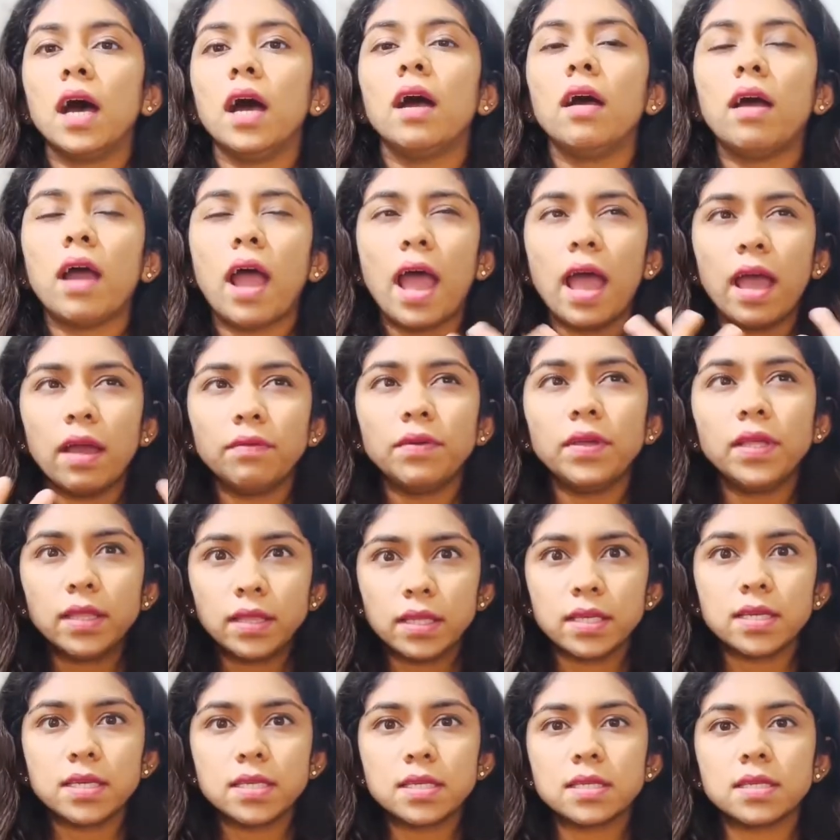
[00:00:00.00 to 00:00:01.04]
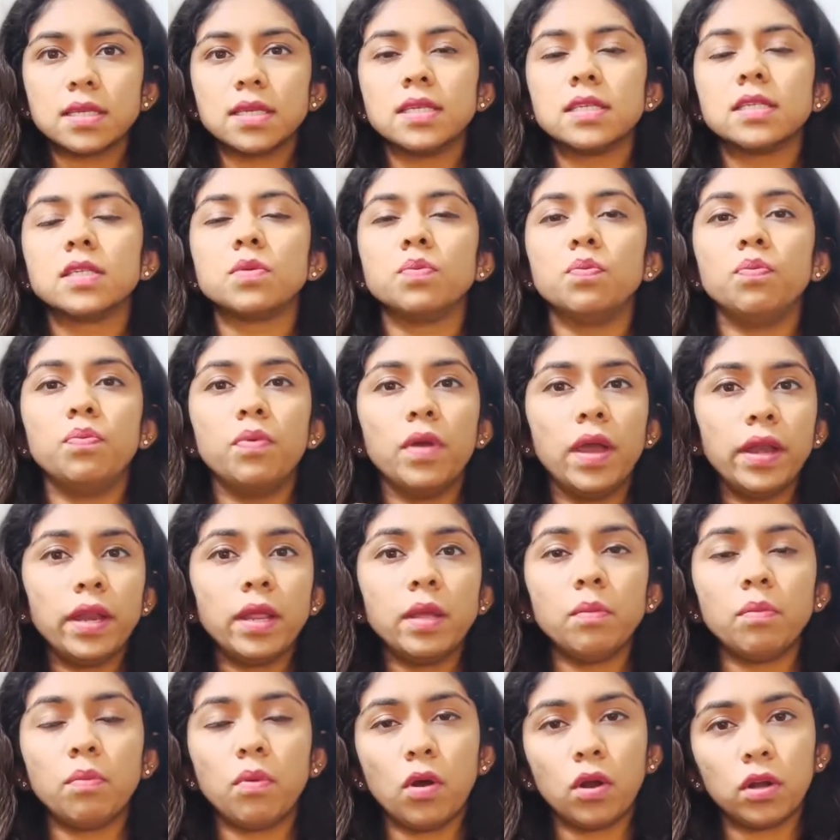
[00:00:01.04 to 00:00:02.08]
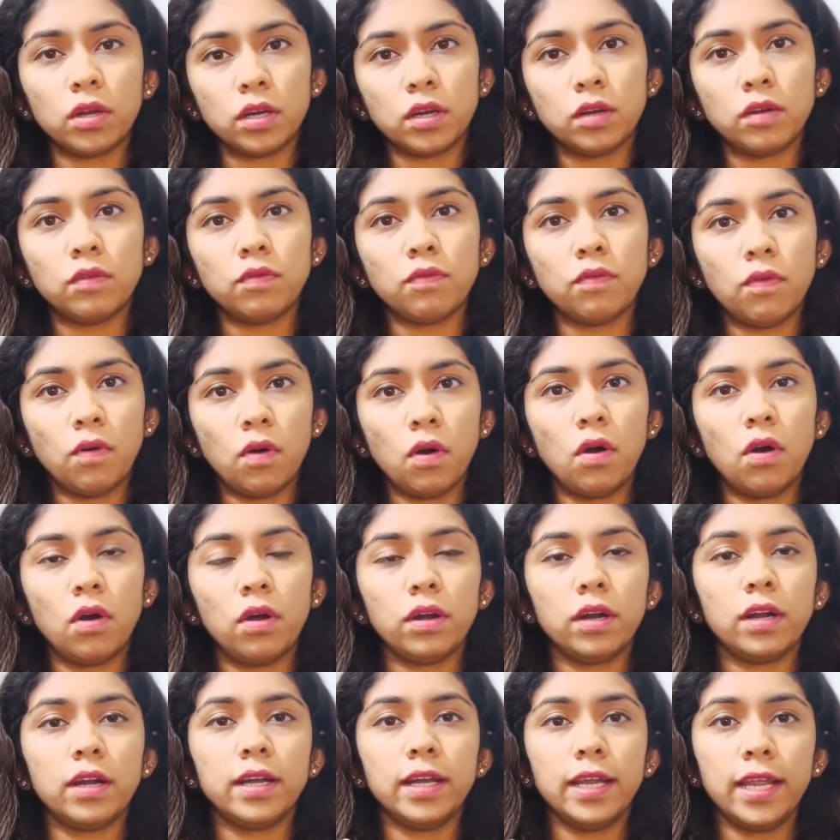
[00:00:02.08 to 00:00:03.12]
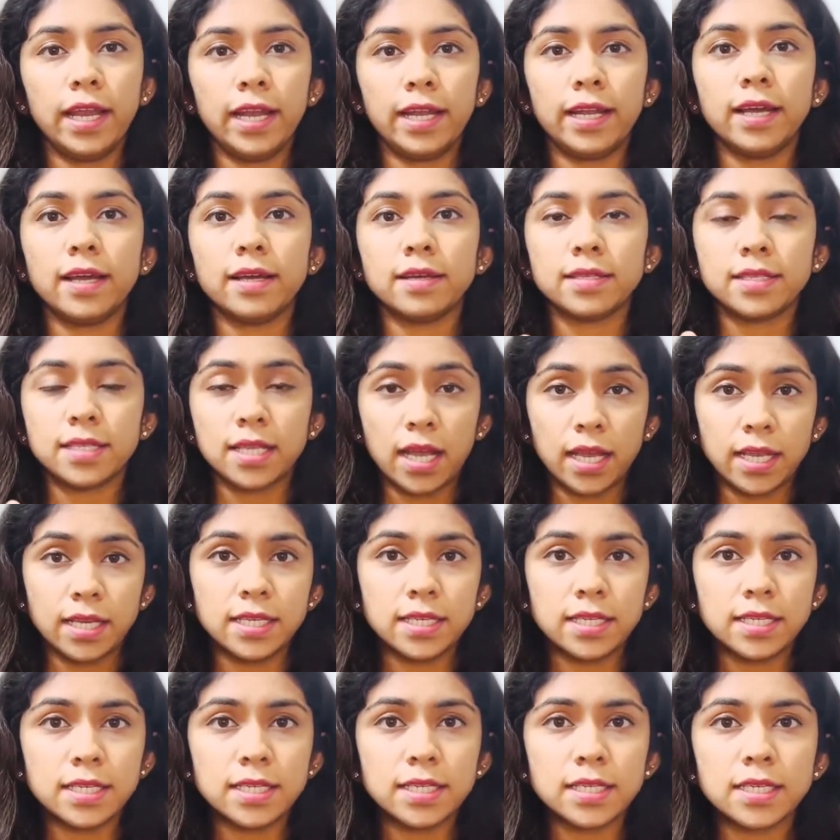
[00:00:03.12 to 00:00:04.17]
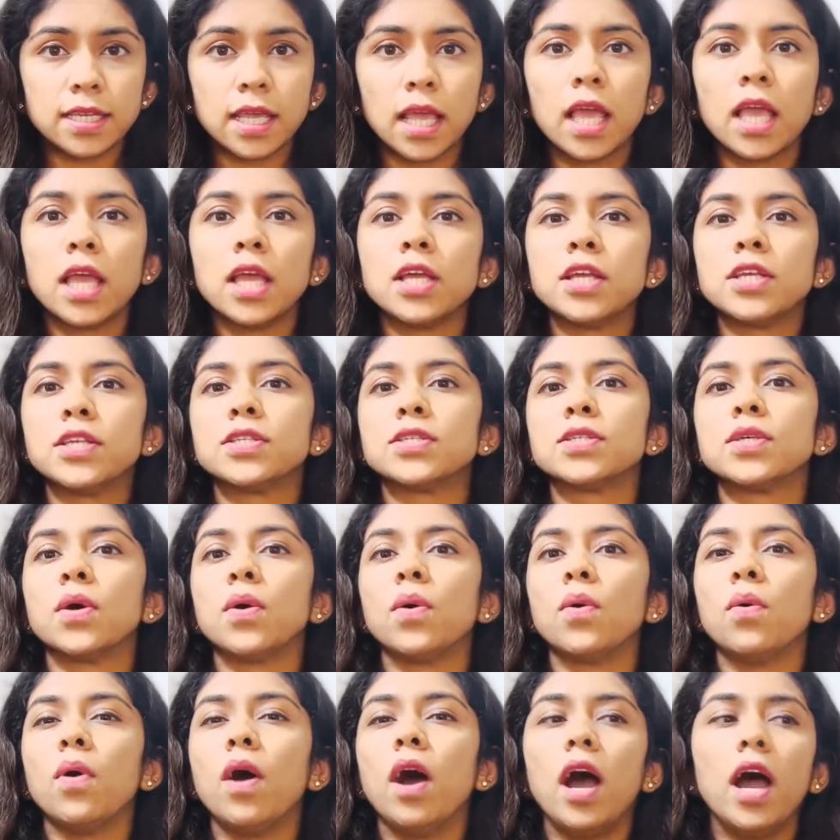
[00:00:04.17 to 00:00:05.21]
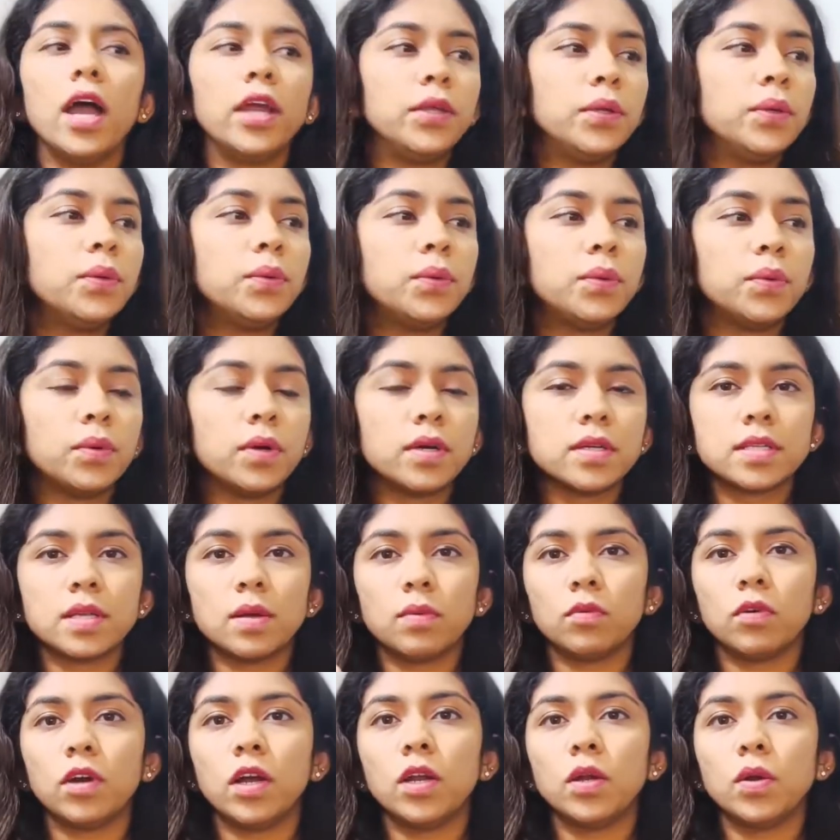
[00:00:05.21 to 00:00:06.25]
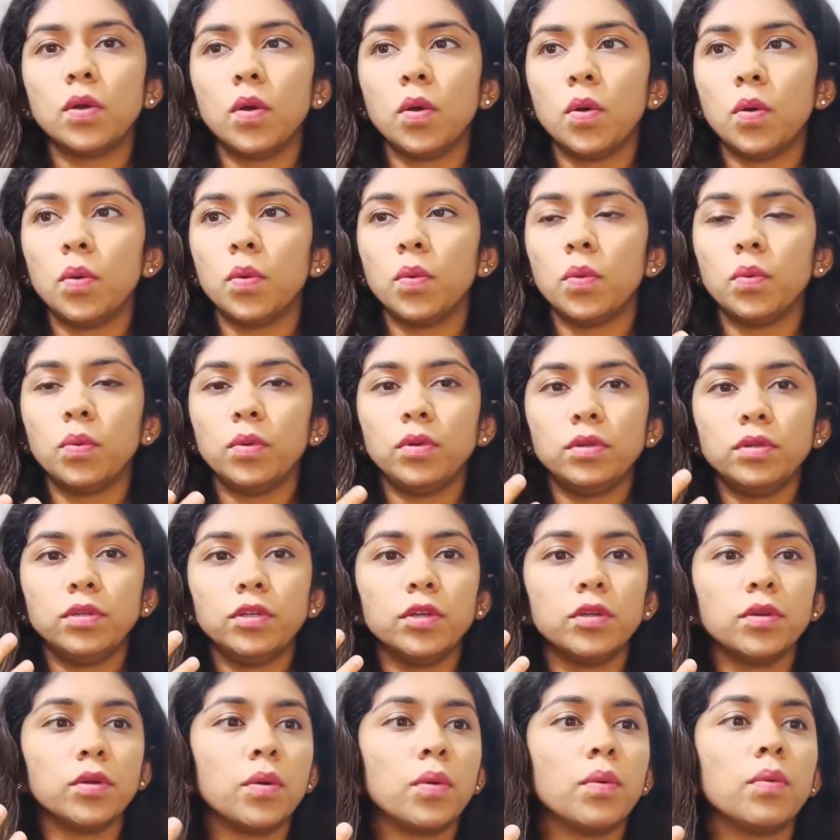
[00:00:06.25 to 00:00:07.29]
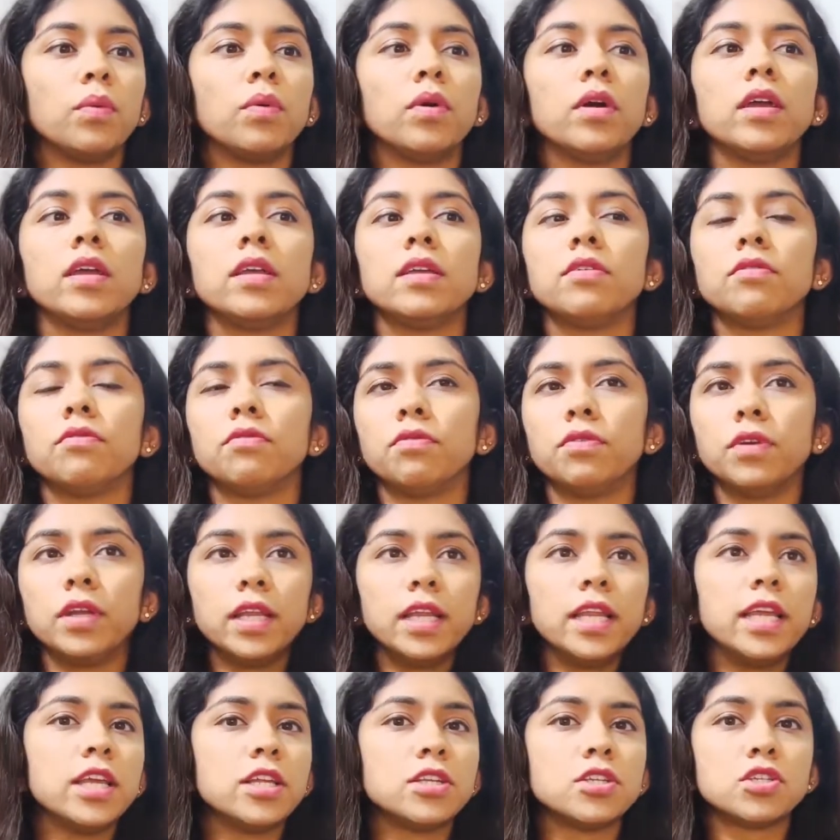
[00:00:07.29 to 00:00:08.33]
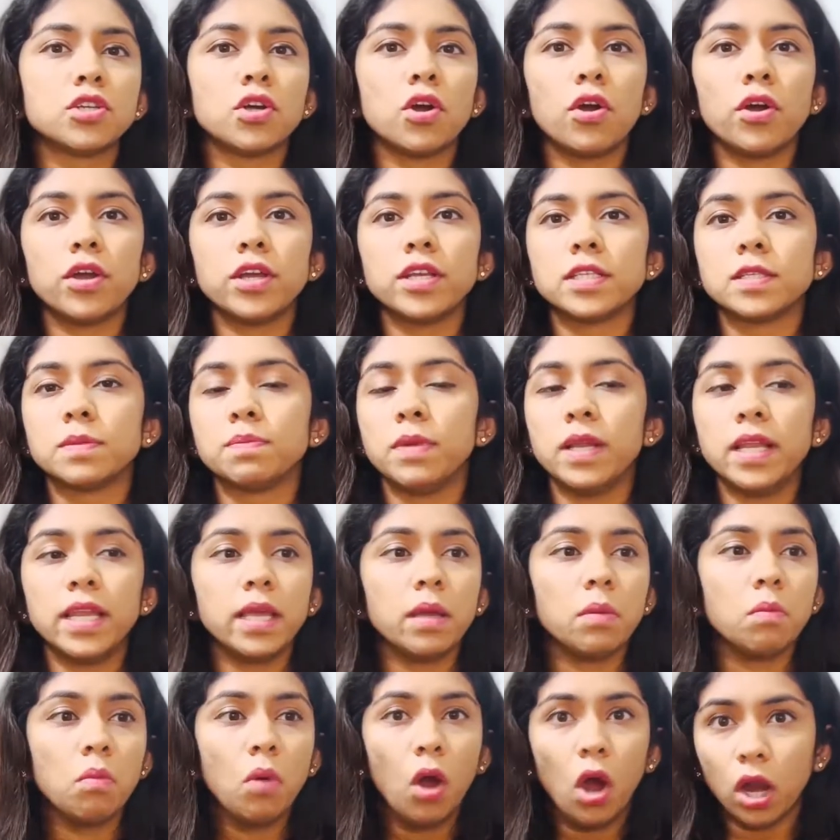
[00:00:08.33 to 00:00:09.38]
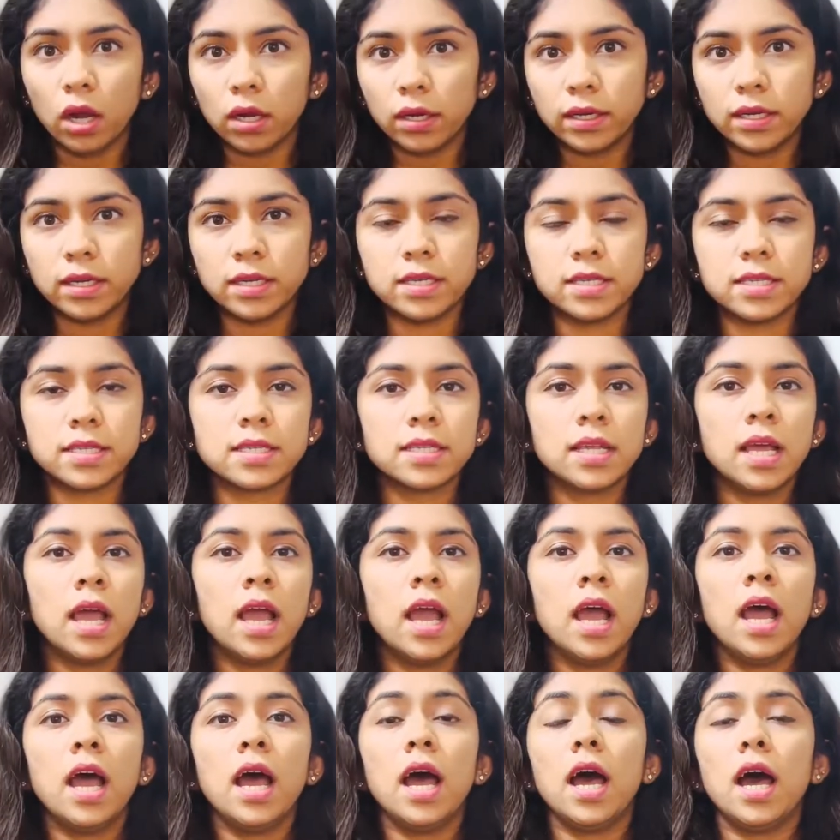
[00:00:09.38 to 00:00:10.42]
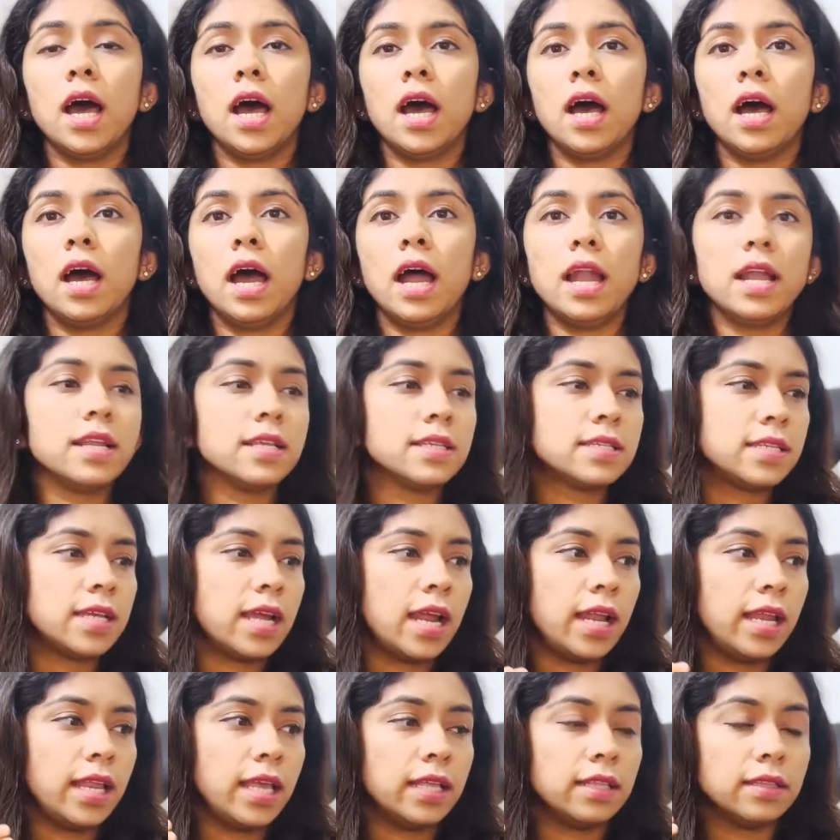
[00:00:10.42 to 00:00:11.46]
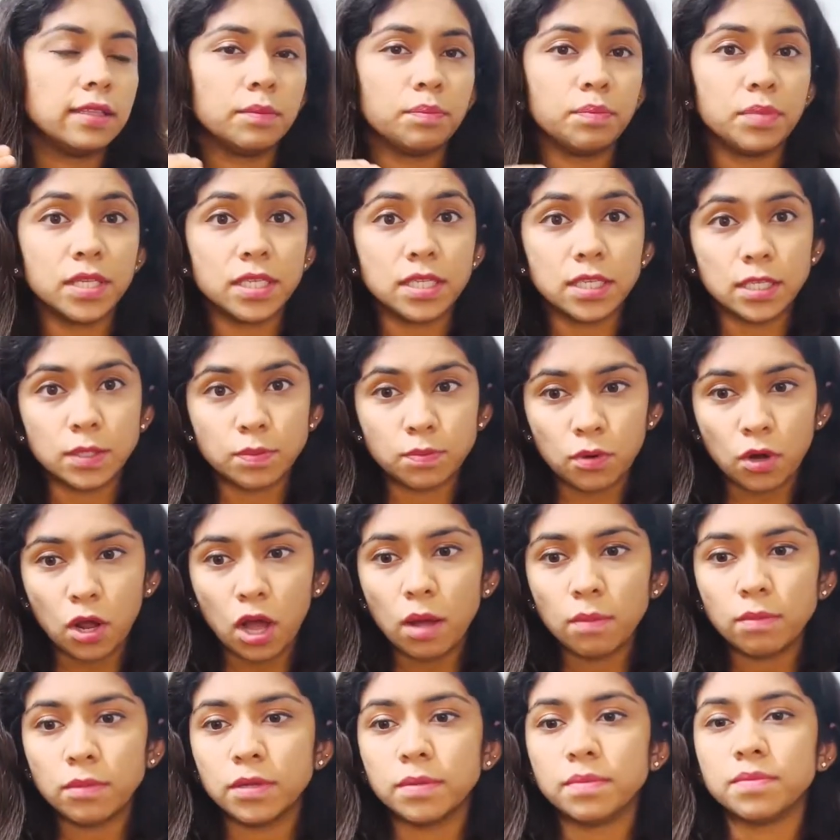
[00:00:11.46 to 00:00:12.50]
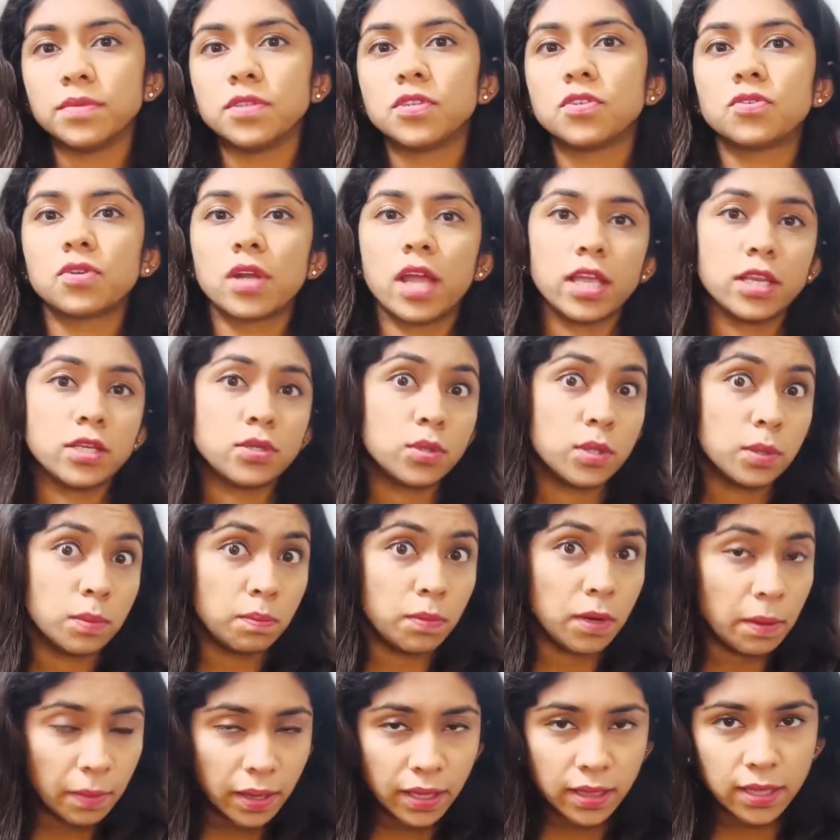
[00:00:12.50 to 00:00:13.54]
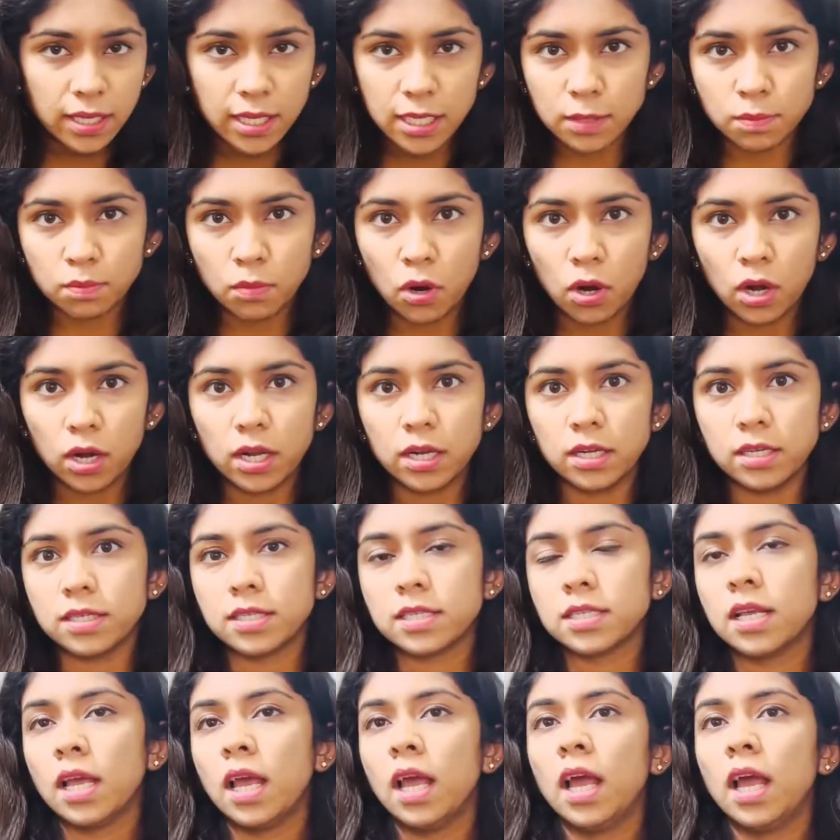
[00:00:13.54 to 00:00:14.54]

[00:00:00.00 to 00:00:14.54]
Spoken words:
Having this is very important for a data scientist. So are you someone who, you know, really enjoys building models, understanding the business problems, trying to implement these models,